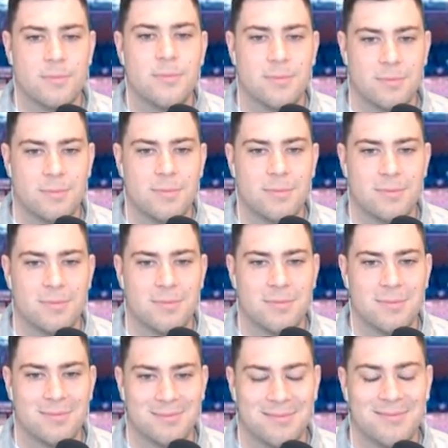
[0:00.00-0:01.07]

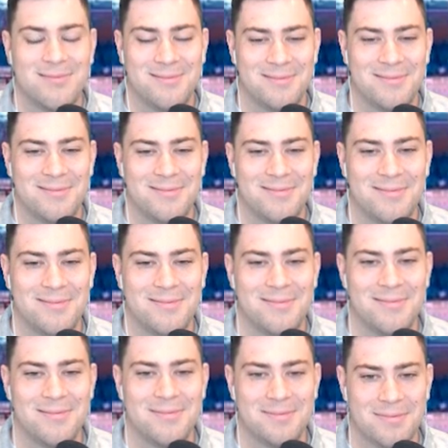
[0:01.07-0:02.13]

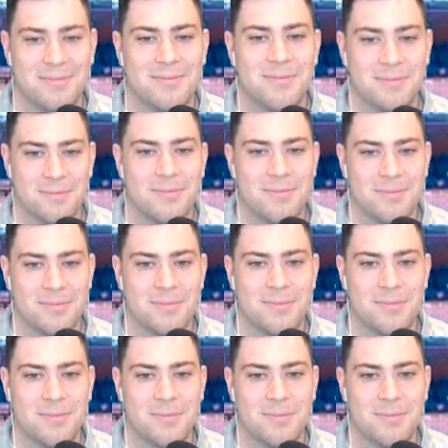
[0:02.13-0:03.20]

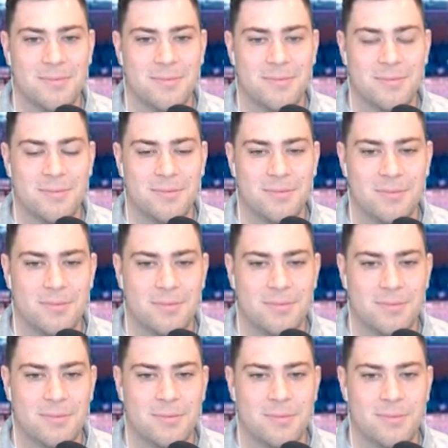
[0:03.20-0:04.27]

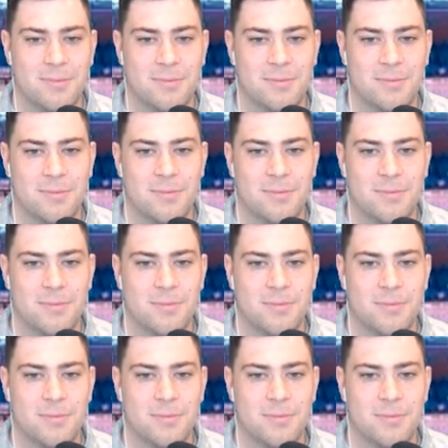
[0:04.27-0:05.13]
(not speaking)